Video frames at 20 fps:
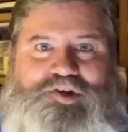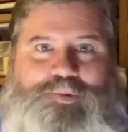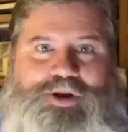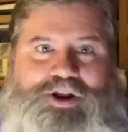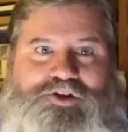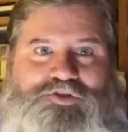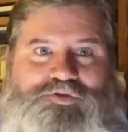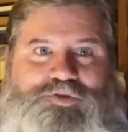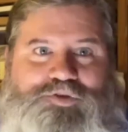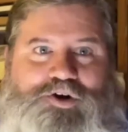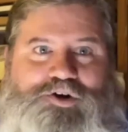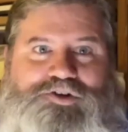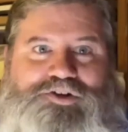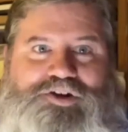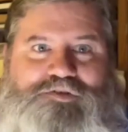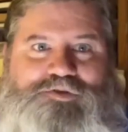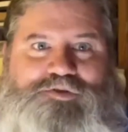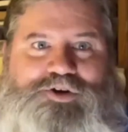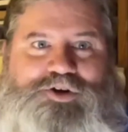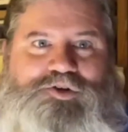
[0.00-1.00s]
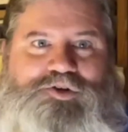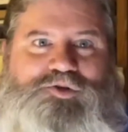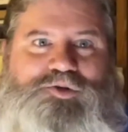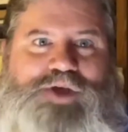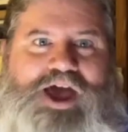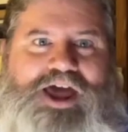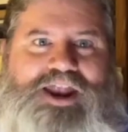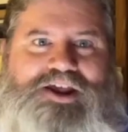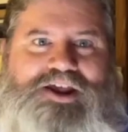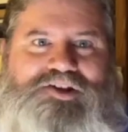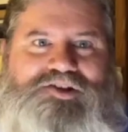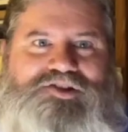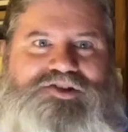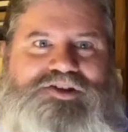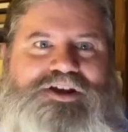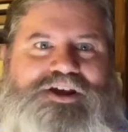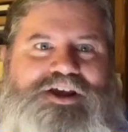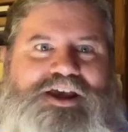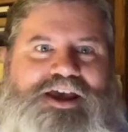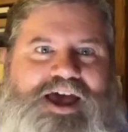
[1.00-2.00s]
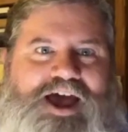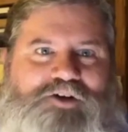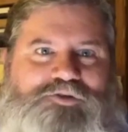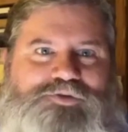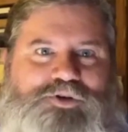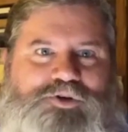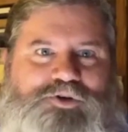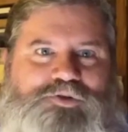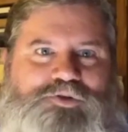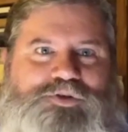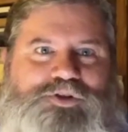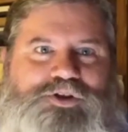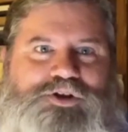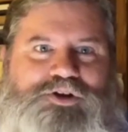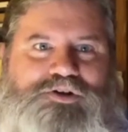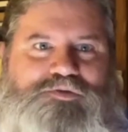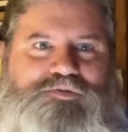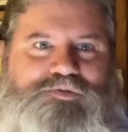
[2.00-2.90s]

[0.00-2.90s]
else first. Everyone knows who that is. Outfielder for the